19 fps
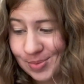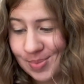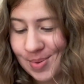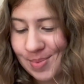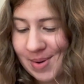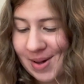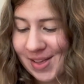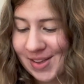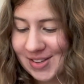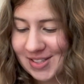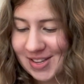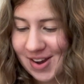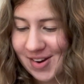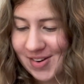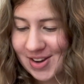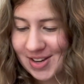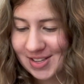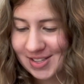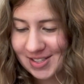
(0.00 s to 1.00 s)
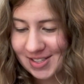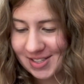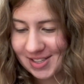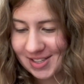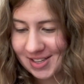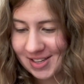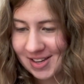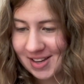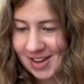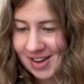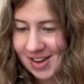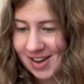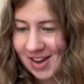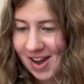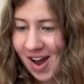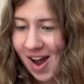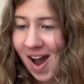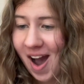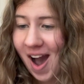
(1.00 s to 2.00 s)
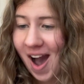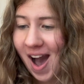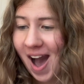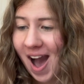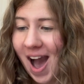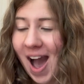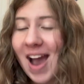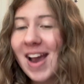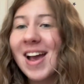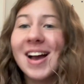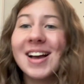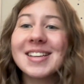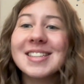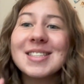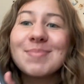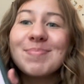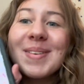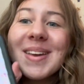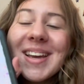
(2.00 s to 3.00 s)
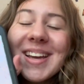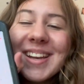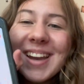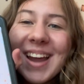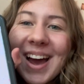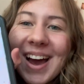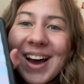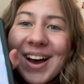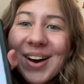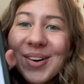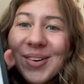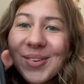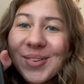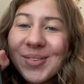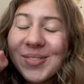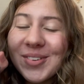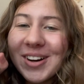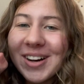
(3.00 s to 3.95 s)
by Miley Cyrus. I got Speak Now!